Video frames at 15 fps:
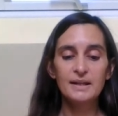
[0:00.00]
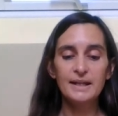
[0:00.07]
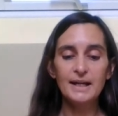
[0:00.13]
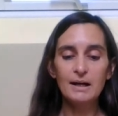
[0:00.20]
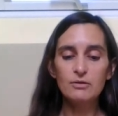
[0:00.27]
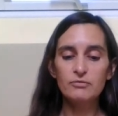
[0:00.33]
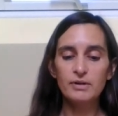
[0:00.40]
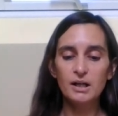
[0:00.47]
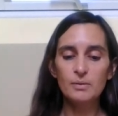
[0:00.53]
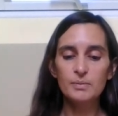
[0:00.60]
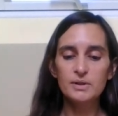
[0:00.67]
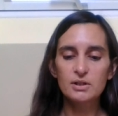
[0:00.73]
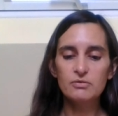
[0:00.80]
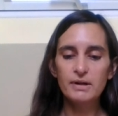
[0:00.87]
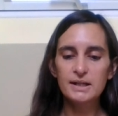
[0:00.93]
The outrigger
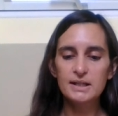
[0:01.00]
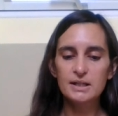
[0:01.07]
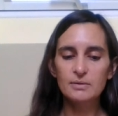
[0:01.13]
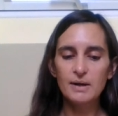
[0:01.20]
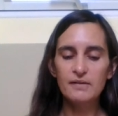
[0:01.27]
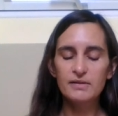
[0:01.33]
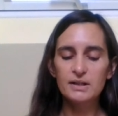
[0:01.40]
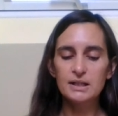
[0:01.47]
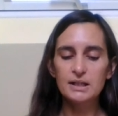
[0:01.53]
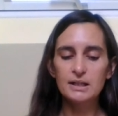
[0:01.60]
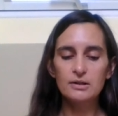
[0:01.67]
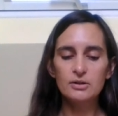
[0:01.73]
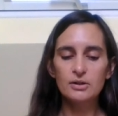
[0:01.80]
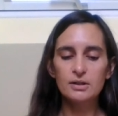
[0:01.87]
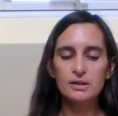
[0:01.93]
was a great deal heavier than
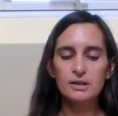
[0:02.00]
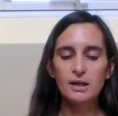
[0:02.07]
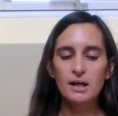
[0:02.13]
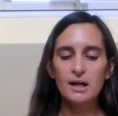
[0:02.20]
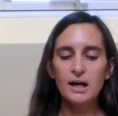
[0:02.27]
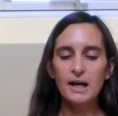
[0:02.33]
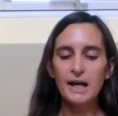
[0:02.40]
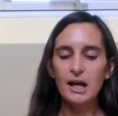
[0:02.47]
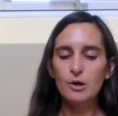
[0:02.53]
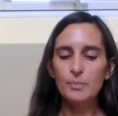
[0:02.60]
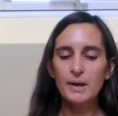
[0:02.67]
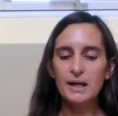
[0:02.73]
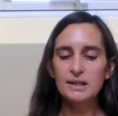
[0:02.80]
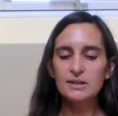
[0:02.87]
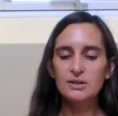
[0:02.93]
it looked. I
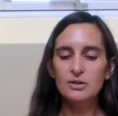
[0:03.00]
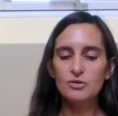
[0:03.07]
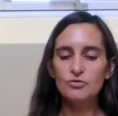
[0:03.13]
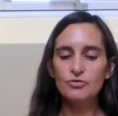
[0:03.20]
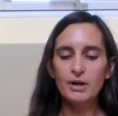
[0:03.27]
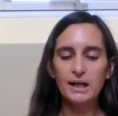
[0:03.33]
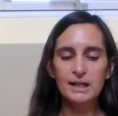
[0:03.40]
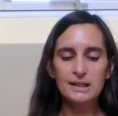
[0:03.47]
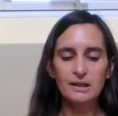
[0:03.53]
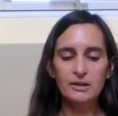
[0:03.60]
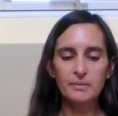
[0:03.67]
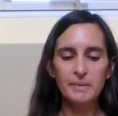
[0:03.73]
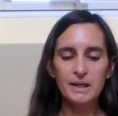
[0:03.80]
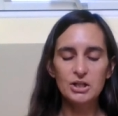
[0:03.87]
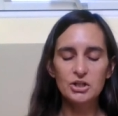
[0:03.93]
helped Kensuke drag it down
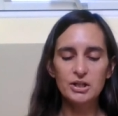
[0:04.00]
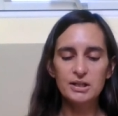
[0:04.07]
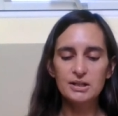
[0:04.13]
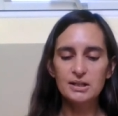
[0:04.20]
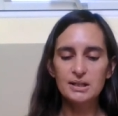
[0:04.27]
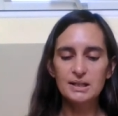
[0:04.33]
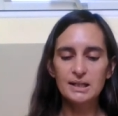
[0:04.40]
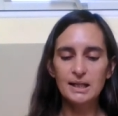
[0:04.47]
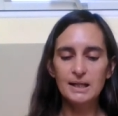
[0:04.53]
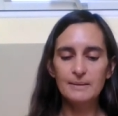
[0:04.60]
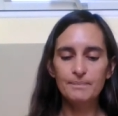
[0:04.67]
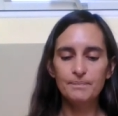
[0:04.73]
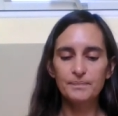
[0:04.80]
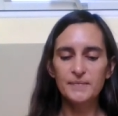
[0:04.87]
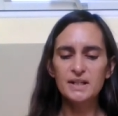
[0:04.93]
the beach and into the
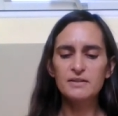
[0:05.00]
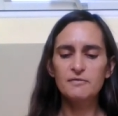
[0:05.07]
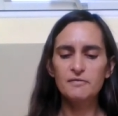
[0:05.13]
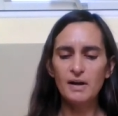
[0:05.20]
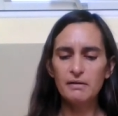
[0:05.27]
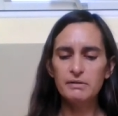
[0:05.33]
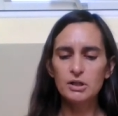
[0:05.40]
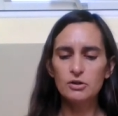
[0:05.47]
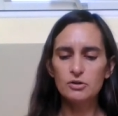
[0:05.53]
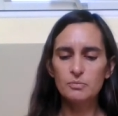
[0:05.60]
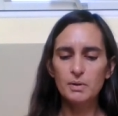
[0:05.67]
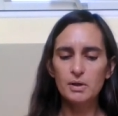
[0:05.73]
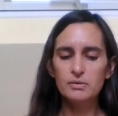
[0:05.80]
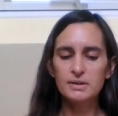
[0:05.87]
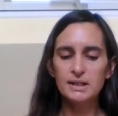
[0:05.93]
sea. This very
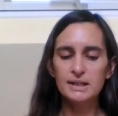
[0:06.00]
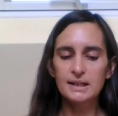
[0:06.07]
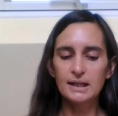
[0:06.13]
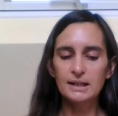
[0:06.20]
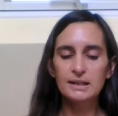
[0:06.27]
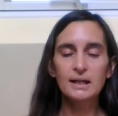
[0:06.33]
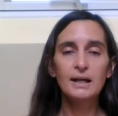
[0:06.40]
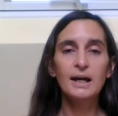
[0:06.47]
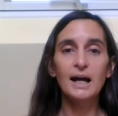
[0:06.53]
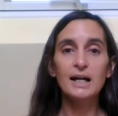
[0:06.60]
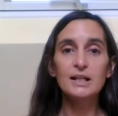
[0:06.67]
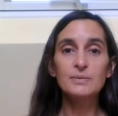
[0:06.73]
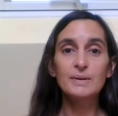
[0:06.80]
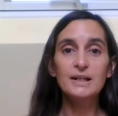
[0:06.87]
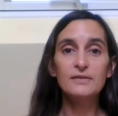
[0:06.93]
good boat, he said,
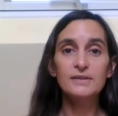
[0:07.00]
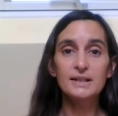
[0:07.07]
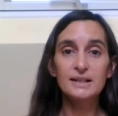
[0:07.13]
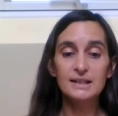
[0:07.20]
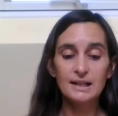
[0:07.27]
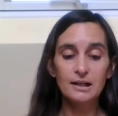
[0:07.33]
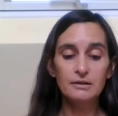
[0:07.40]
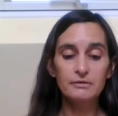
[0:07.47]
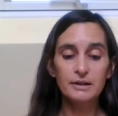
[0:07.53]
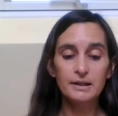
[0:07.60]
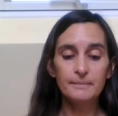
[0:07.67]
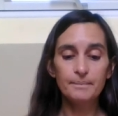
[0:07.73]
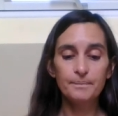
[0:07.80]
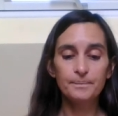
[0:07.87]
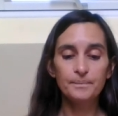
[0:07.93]
as we lifted Stella
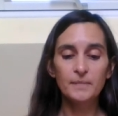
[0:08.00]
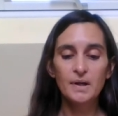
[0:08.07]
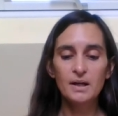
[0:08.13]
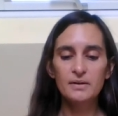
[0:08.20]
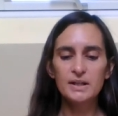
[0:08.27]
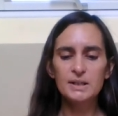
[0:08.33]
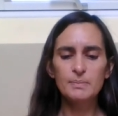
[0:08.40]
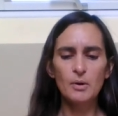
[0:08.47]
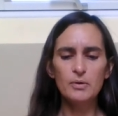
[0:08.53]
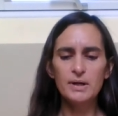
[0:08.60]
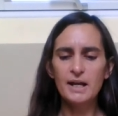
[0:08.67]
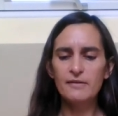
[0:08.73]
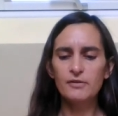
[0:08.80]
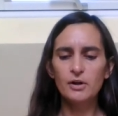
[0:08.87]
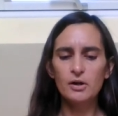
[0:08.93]
in. This boat
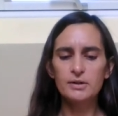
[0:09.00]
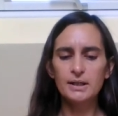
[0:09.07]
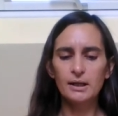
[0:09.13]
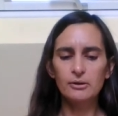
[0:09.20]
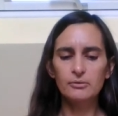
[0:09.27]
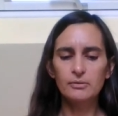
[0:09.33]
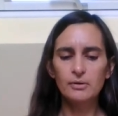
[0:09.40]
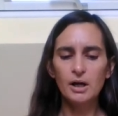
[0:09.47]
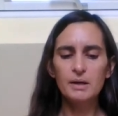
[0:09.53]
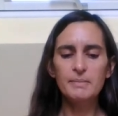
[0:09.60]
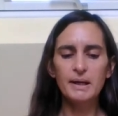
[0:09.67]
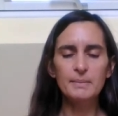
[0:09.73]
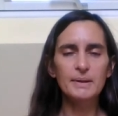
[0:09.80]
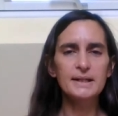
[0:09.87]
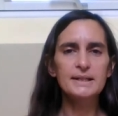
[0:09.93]
never go down. I
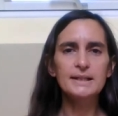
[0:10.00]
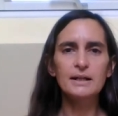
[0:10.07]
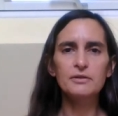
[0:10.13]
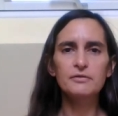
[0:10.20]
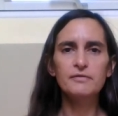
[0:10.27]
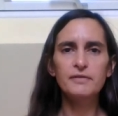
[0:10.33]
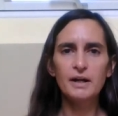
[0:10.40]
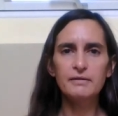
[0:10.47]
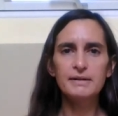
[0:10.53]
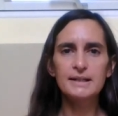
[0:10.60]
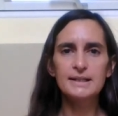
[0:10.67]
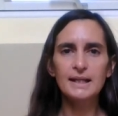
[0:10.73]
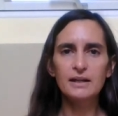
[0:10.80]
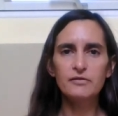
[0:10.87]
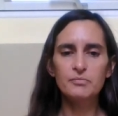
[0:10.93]
make myself very
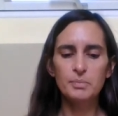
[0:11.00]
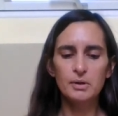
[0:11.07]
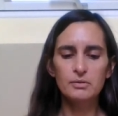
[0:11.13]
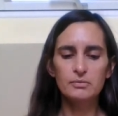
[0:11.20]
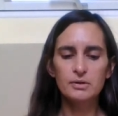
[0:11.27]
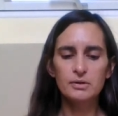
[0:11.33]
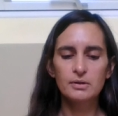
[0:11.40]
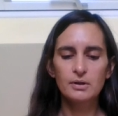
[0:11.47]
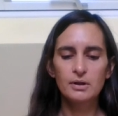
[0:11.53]
safe boat.